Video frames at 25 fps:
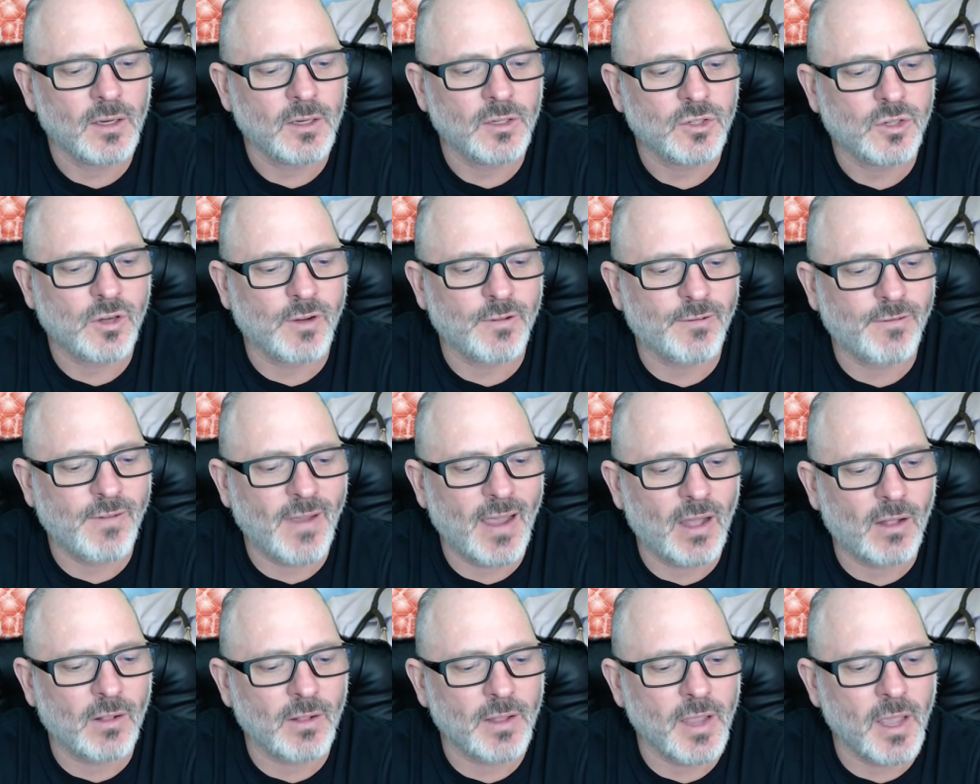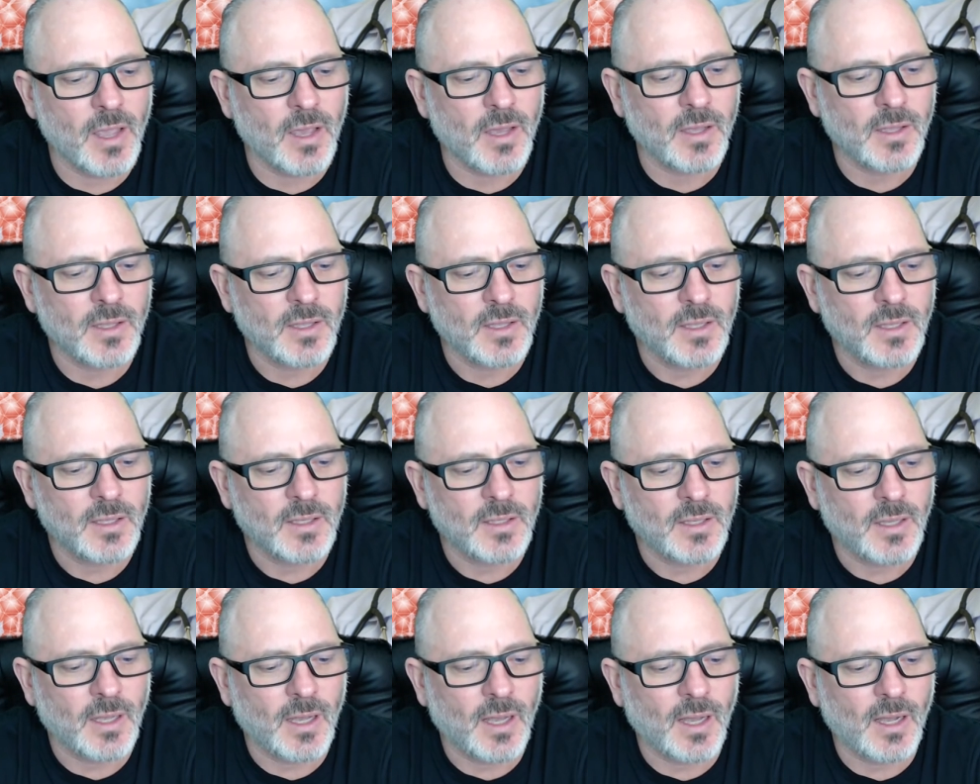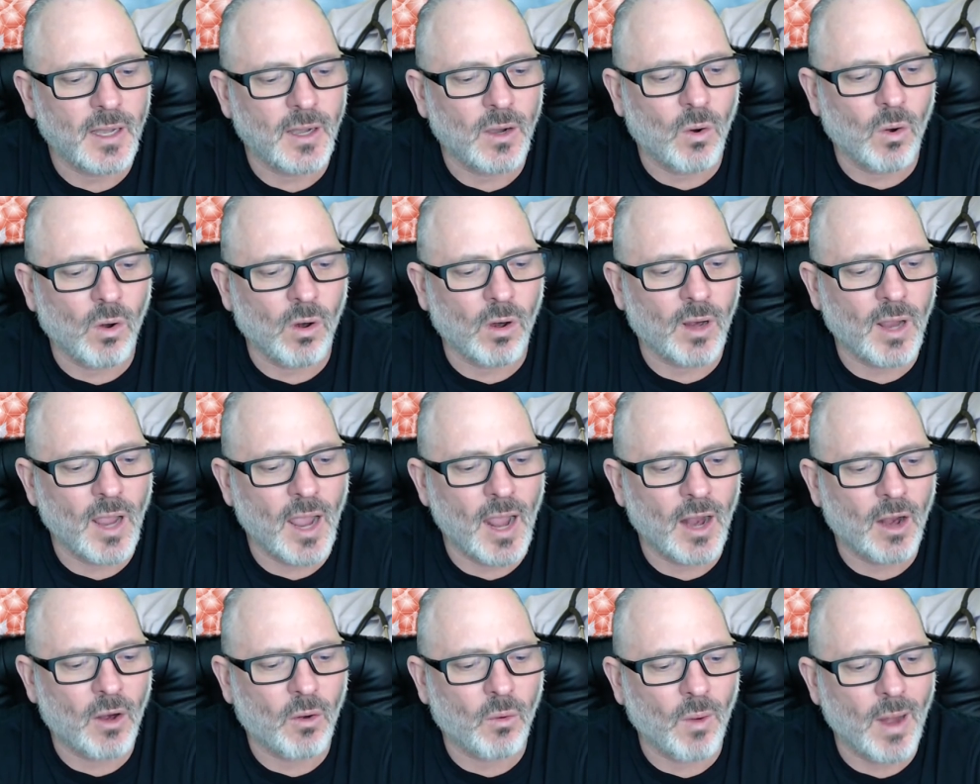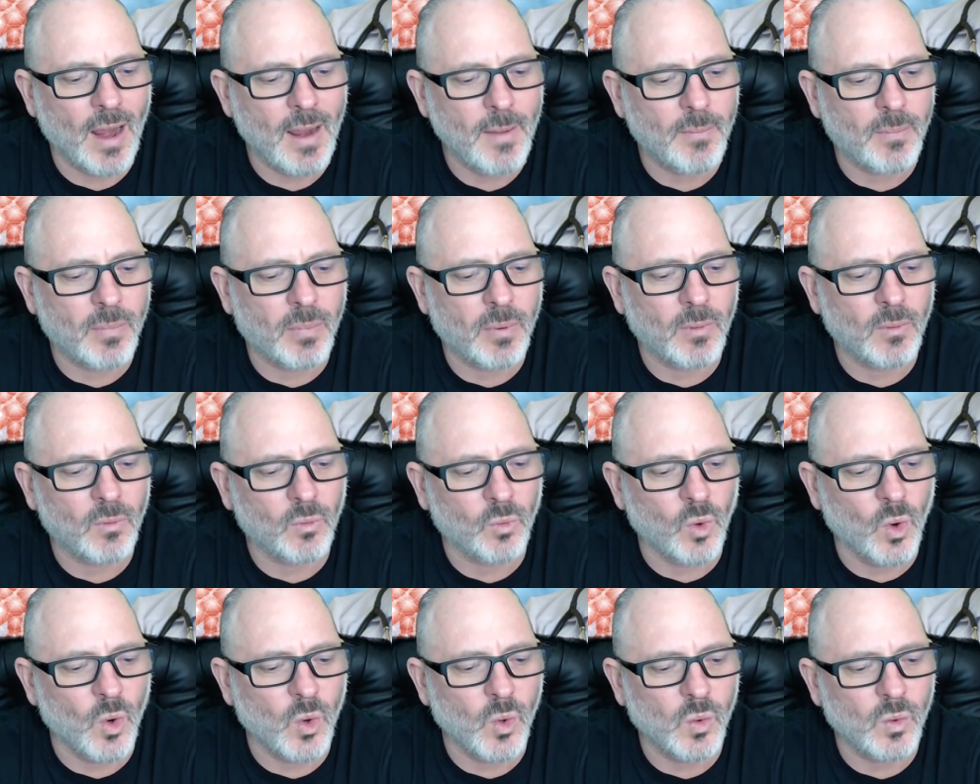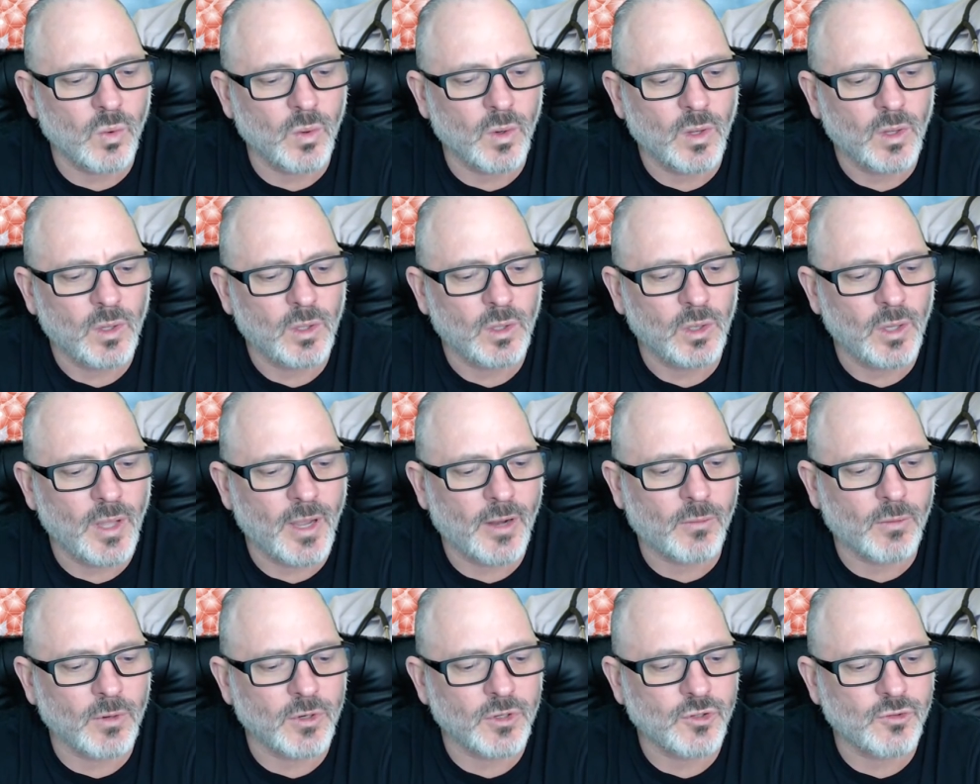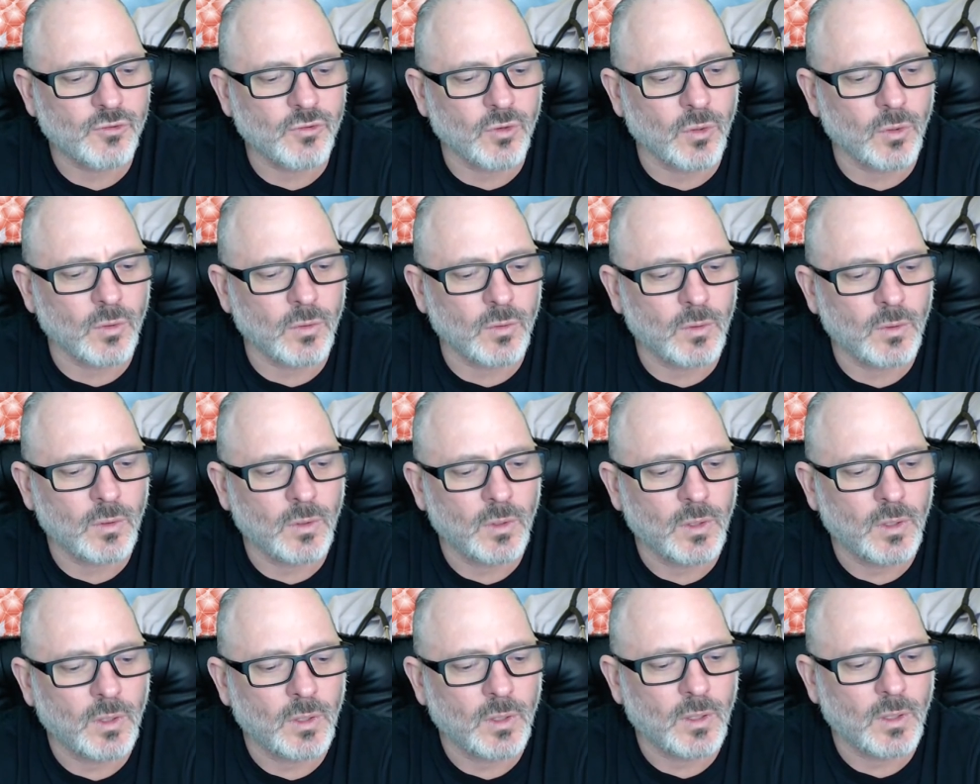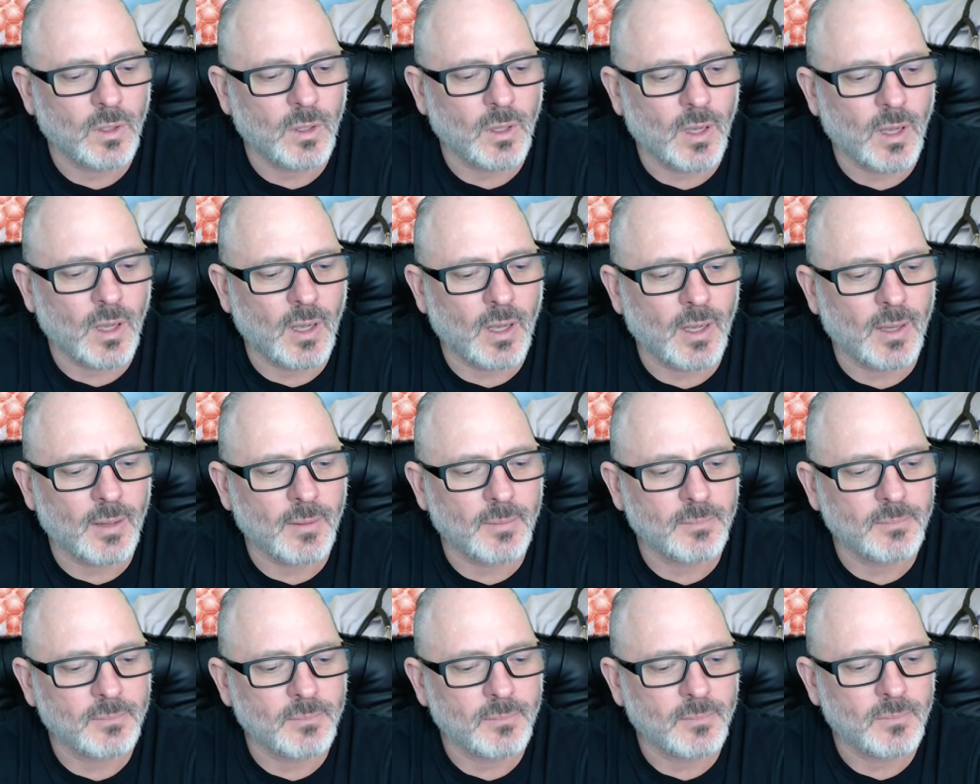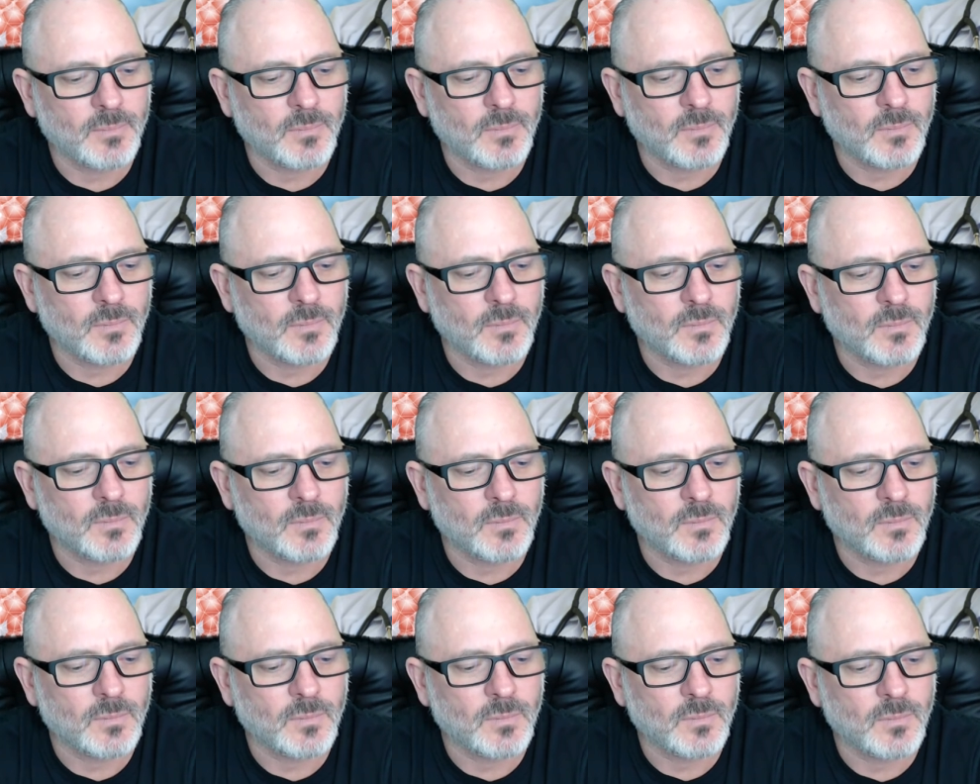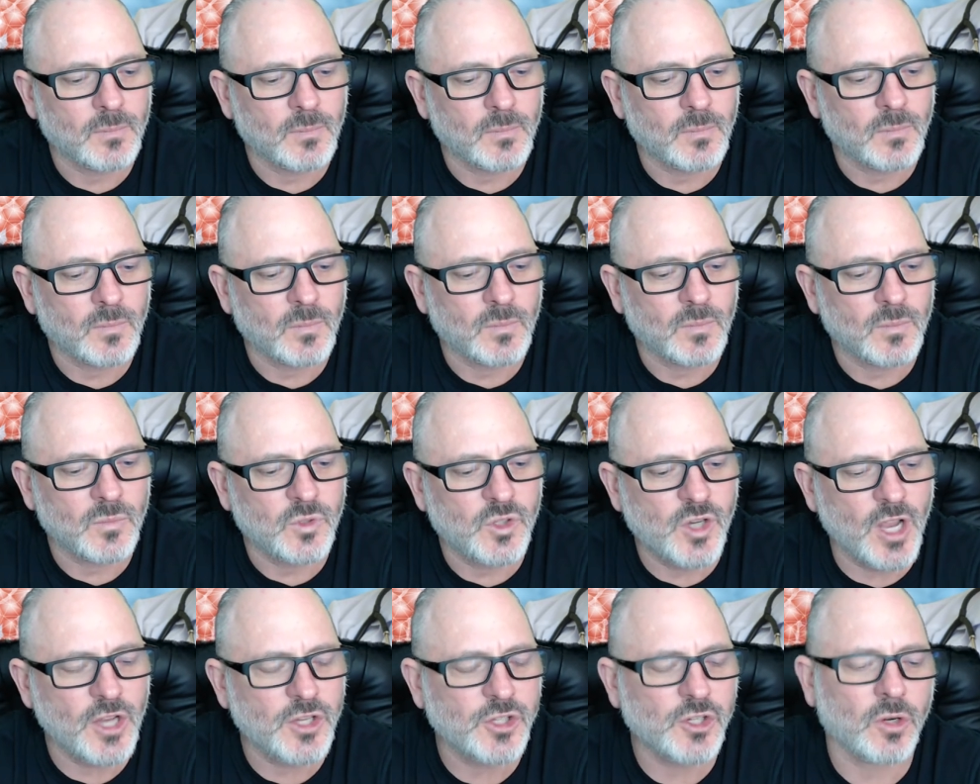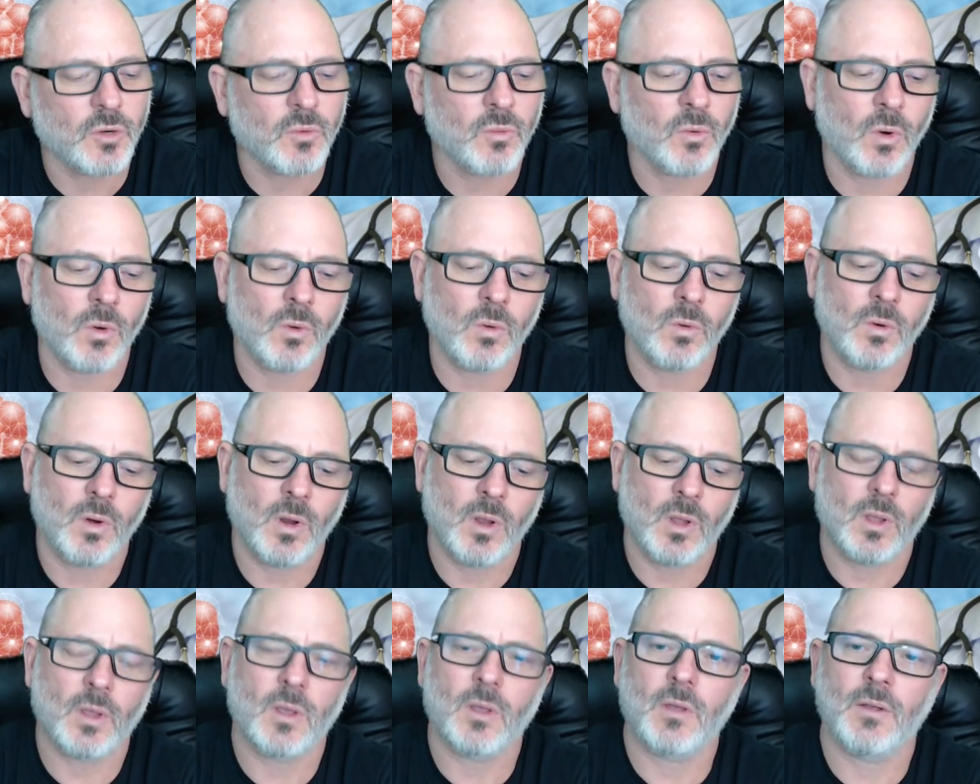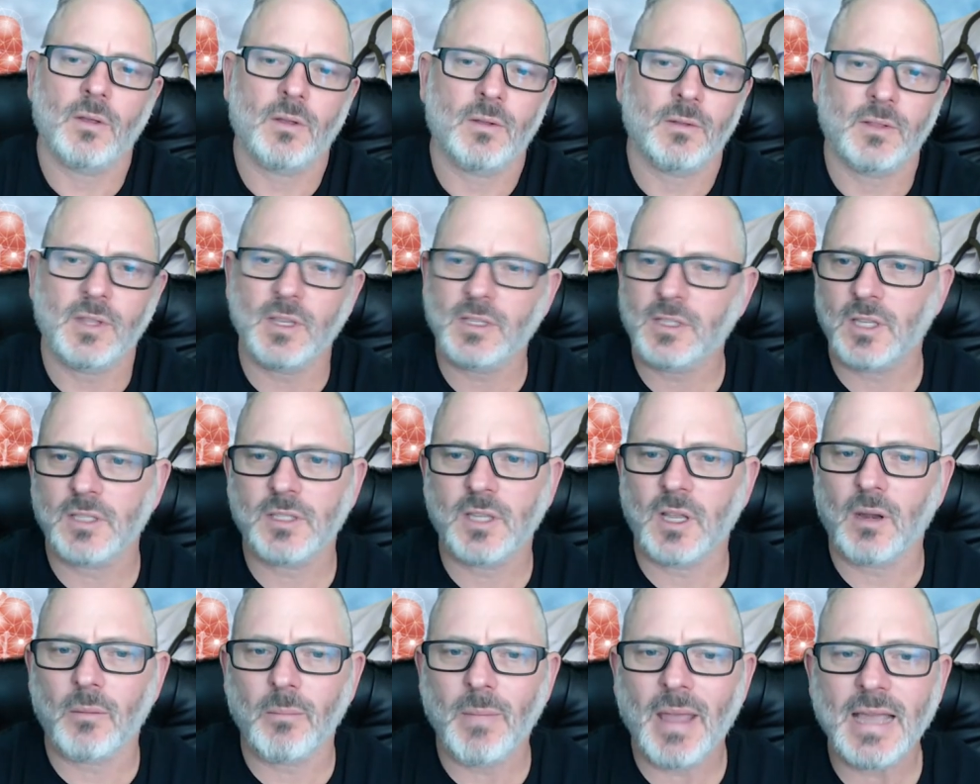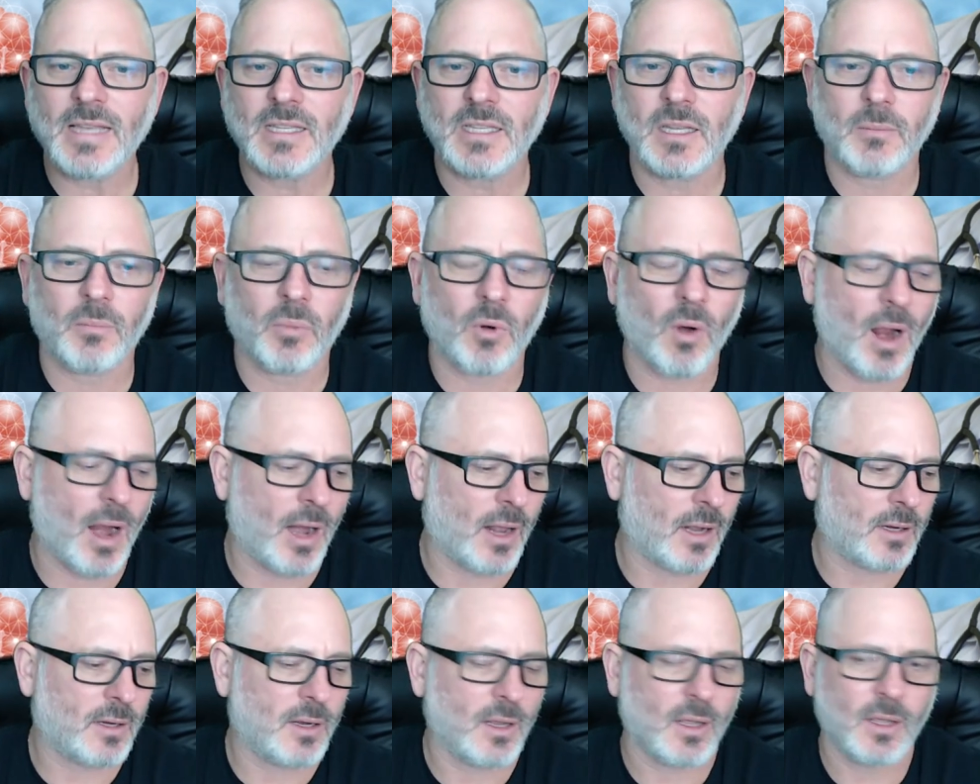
Triphala, uh, Oregon grape root, licorice root, um, ginger root. This is an amazing product.